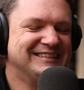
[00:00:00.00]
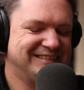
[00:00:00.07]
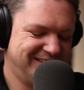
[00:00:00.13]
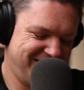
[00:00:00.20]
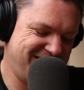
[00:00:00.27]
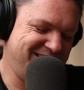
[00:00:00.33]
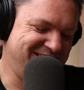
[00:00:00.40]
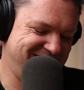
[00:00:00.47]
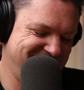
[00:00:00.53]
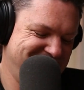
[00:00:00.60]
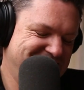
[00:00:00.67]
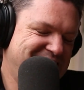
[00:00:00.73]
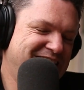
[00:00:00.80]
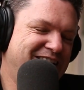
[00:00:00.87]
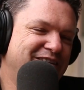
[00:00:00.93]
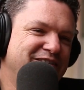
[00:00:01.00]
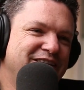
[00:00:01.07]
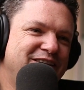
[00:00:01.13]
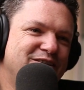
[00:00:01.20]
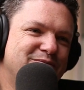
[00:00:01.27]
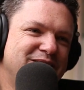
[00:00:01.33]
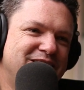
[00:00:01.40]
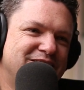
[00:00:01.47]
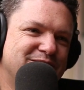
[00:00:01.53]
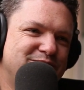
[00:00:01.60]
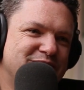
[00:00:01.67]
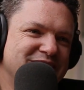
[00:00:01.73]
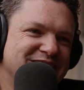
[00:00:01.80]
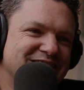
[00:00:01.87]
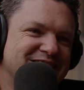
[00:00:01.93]
Nice. I don't think you'll be
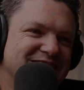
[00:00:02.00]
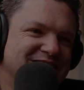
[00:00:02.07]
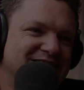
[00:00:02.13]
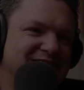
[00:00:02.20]
disappointed.